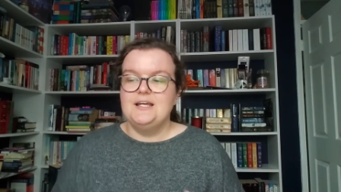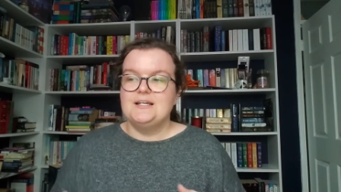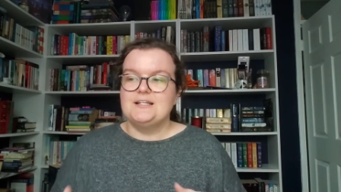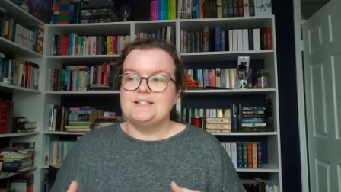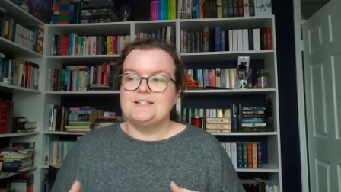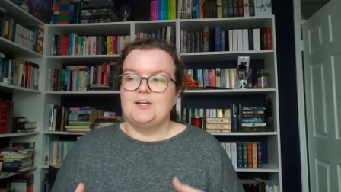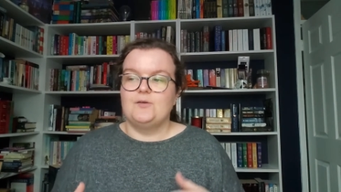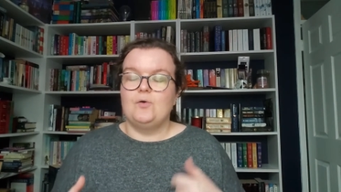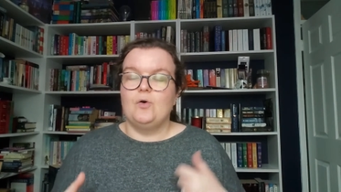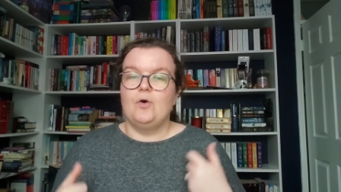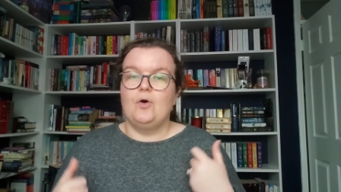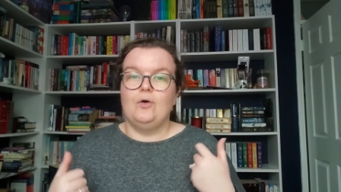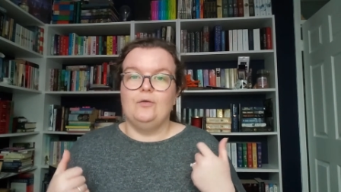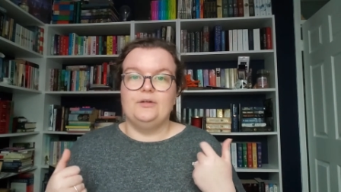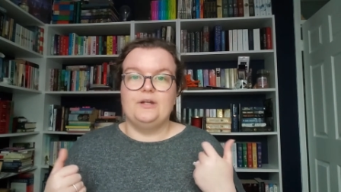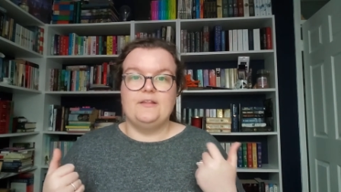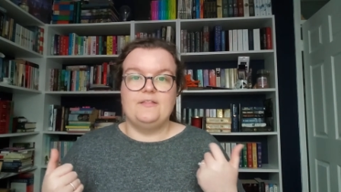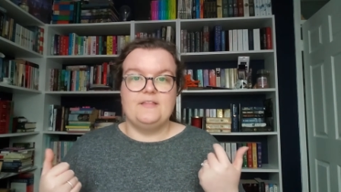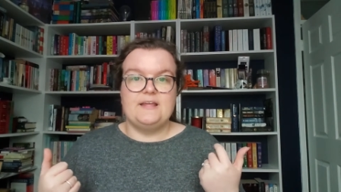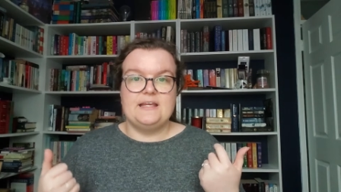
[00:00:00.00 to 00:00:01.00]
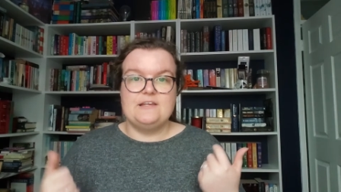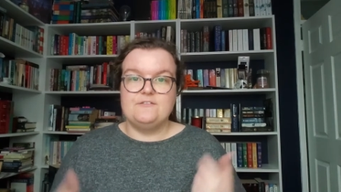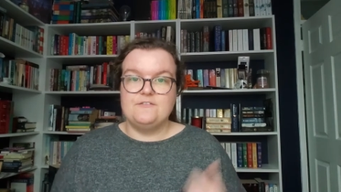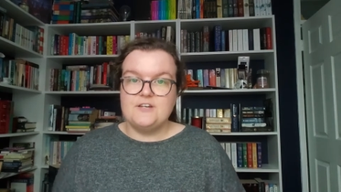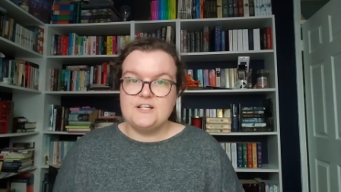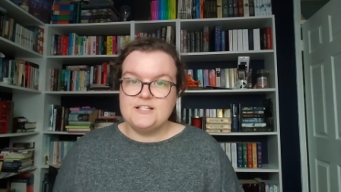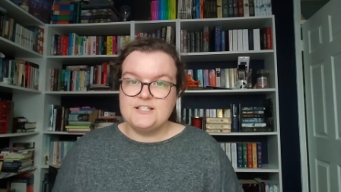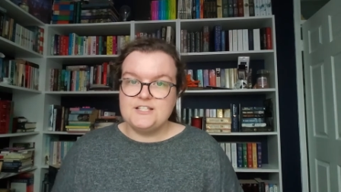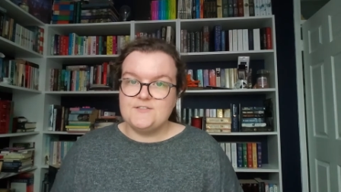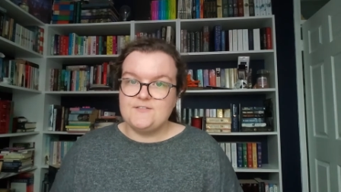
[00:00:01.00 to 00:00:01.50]
So on the
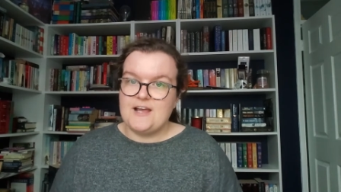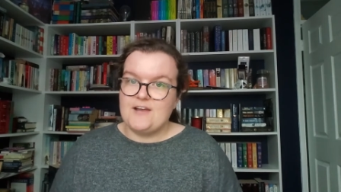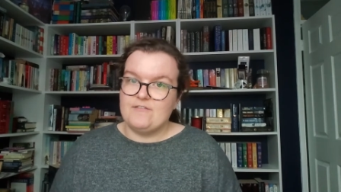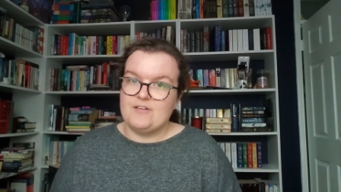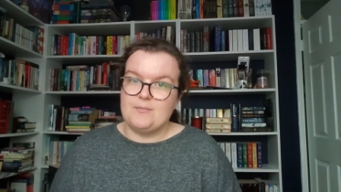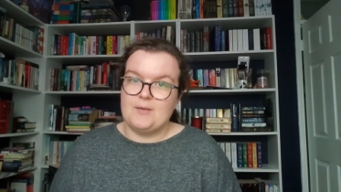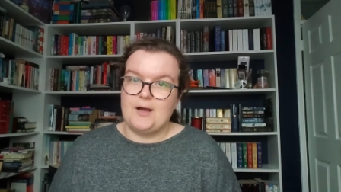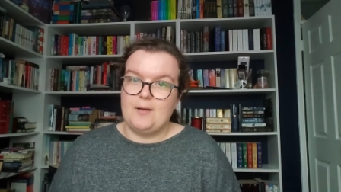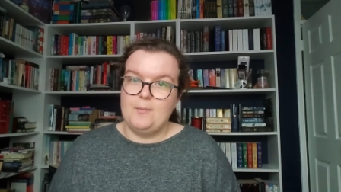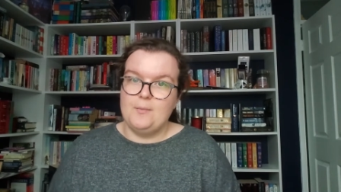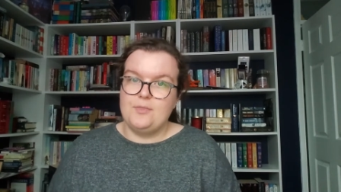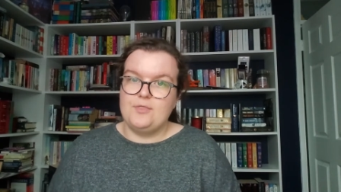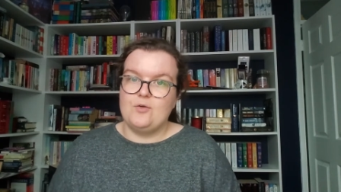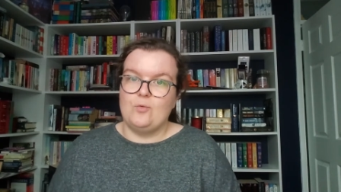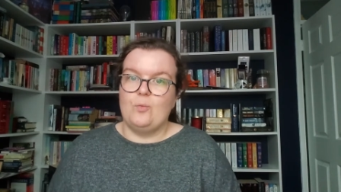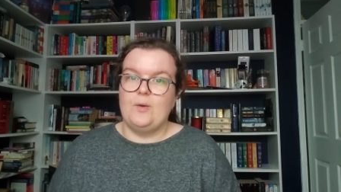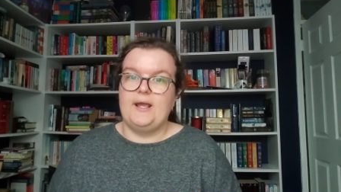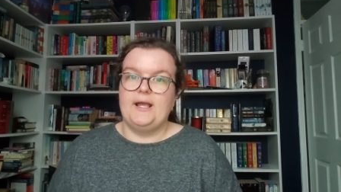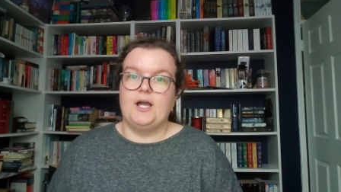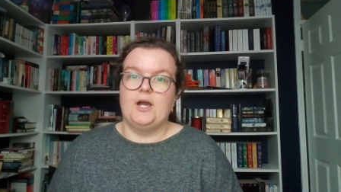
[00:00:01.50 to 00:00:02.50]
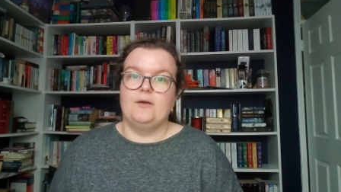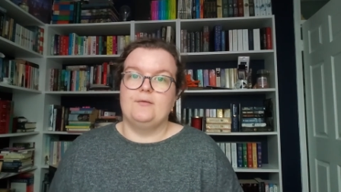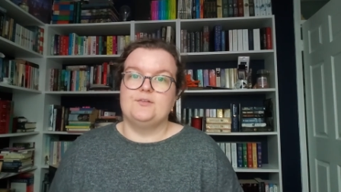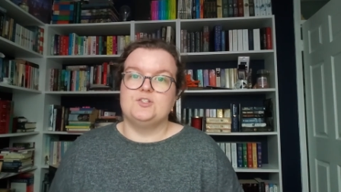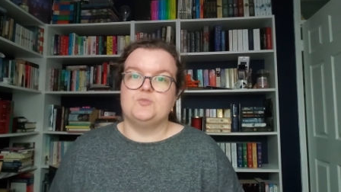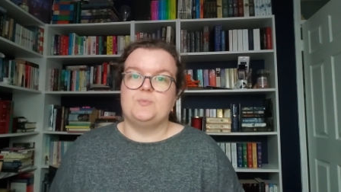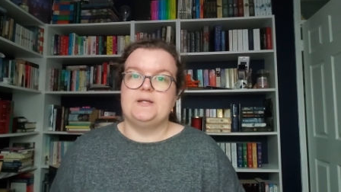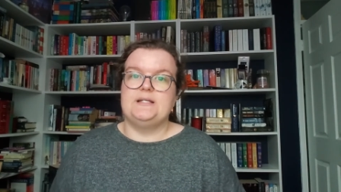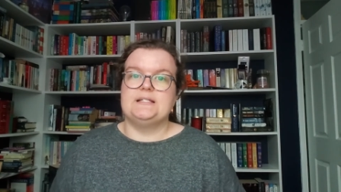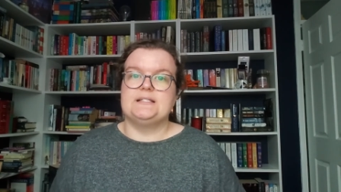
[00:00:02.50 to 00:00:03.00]
first of every month, we're going
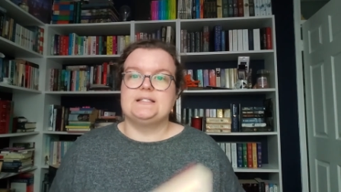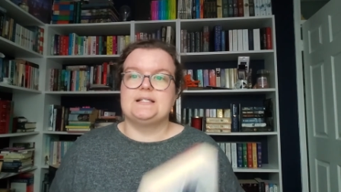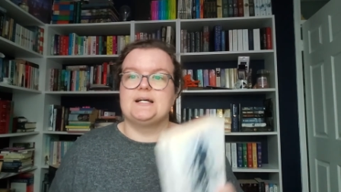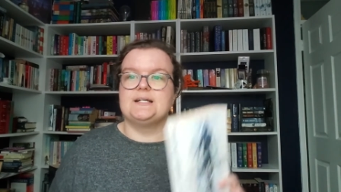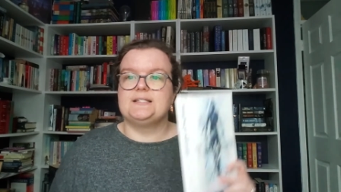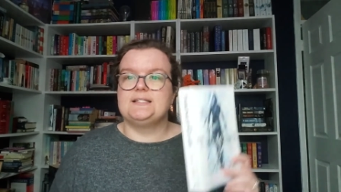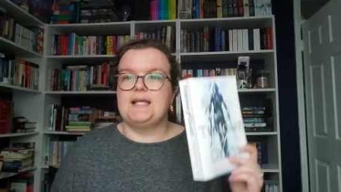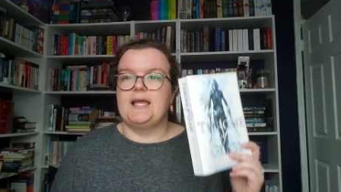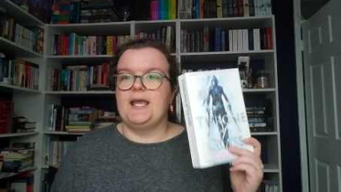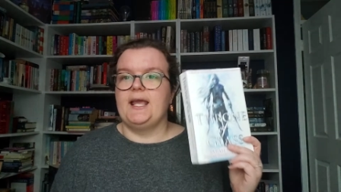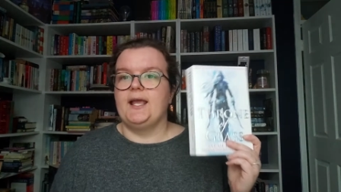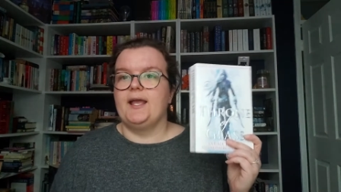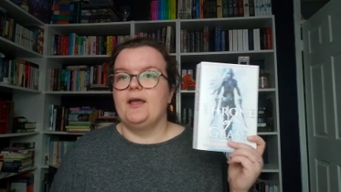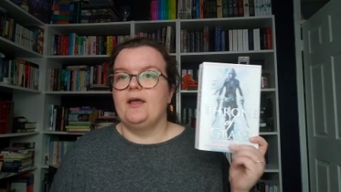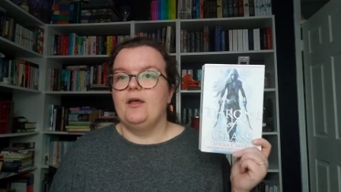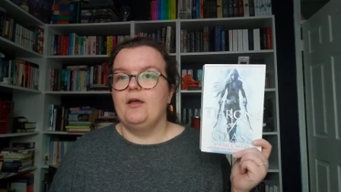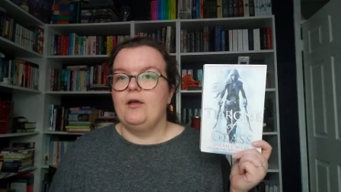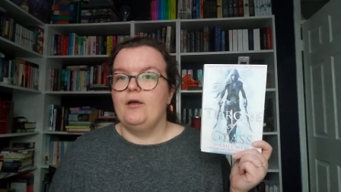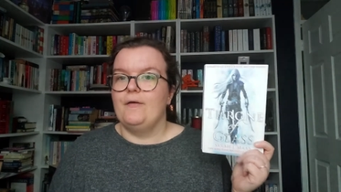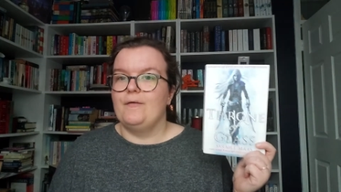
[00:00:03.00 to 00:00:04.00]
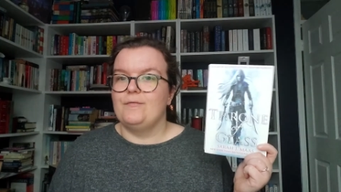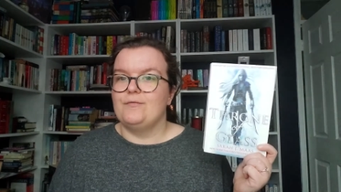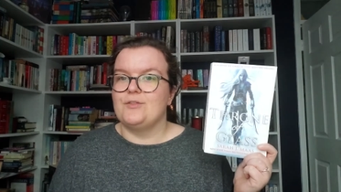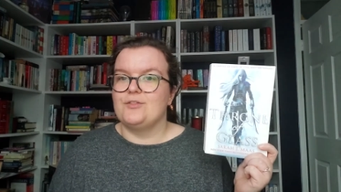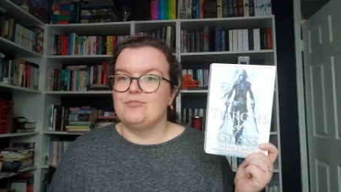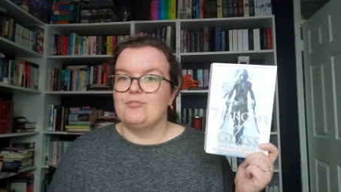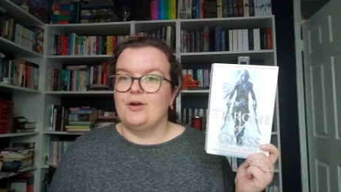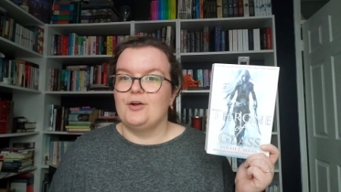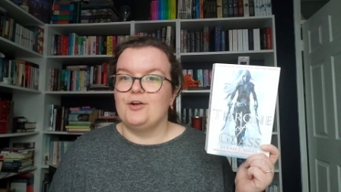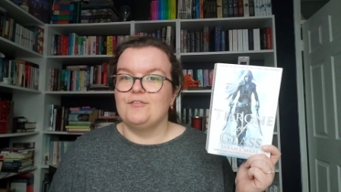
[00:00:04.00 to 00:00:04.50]
to be discussing the
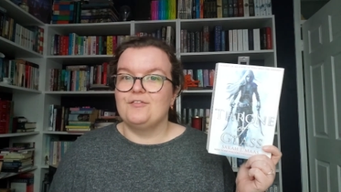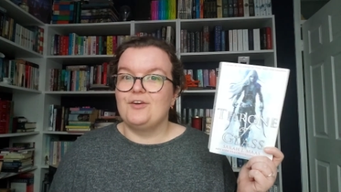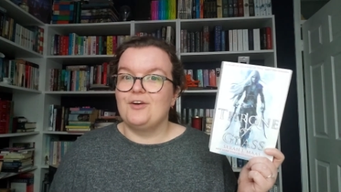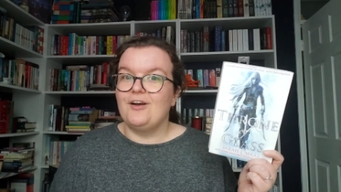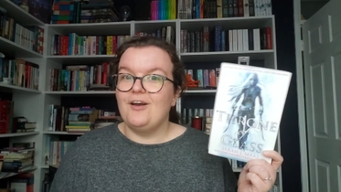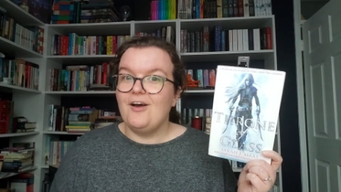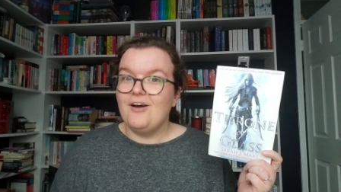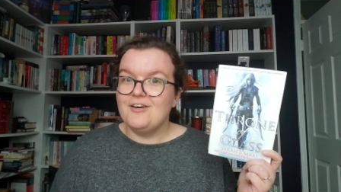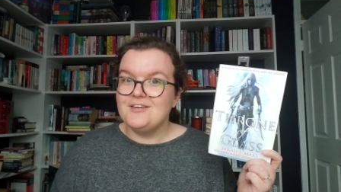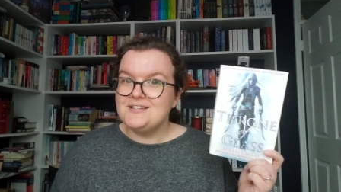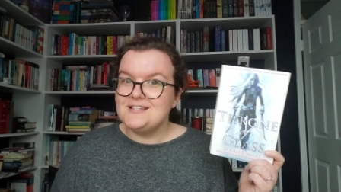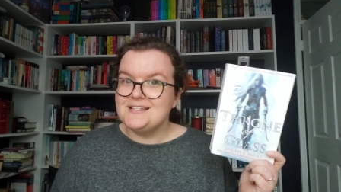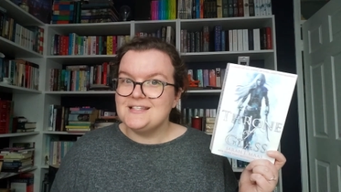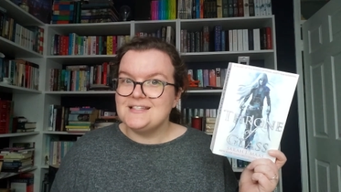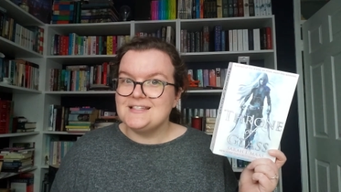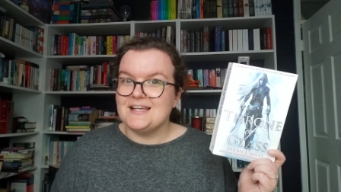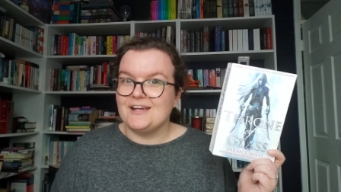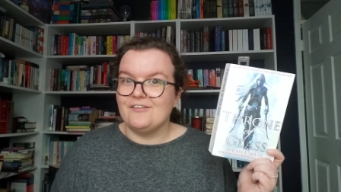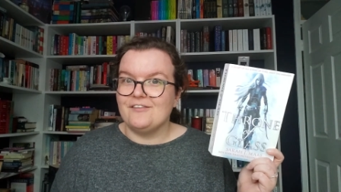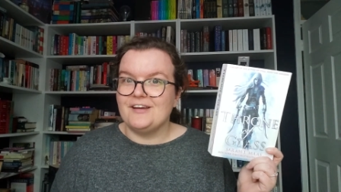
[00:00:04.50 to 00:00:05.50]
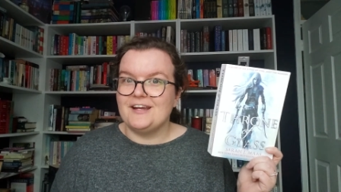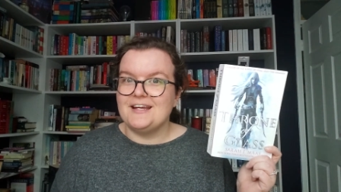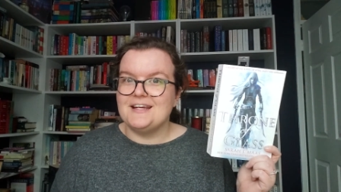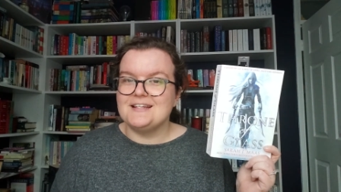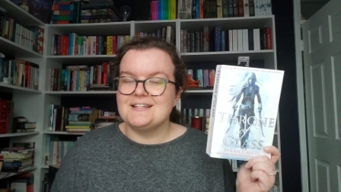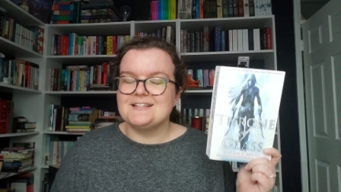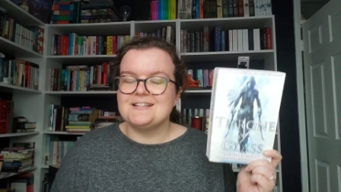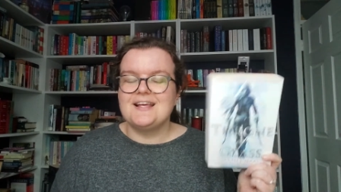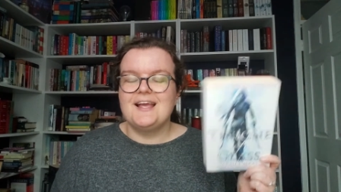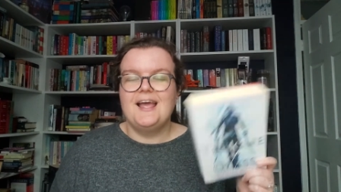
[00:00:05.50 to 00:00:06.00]
Throne of Glass
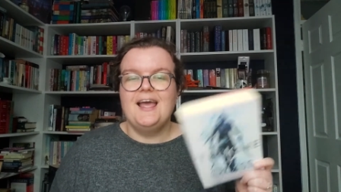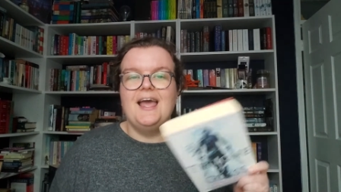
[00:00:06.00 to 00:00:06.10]
series.